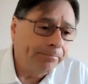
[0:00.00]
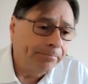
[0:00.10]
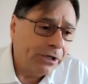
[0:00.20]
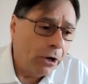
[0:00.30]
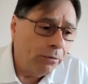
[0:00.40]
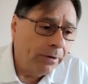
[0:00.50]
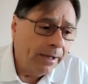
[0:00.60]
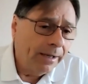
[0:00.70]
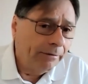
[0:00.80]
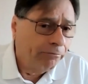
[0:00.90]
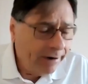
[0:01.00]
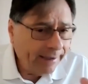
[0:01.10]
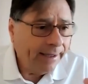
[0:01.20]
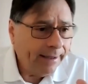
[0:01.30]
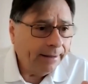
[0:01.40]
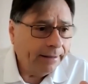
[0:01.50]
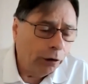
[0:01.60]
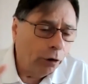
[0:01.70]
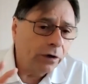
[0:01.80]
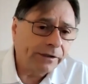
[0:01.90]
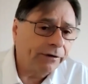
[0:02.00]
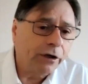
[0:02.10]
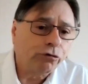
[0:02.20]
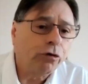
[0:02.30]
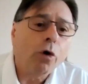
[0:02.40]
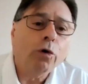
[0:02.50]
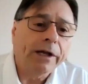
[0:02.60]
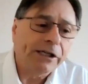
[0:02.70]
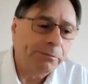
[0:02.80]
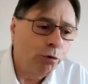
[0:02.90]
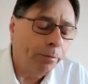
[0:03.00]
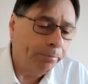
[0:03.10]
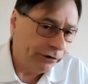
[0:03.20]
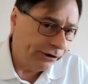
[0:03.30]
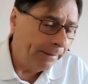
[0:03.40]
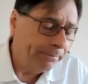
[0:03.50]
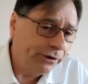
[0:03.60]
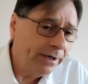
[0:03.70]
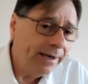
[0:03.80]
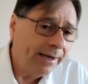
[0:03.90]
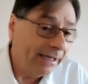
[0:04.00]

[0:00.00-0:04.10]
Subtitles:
So really, the loss of control is more perception.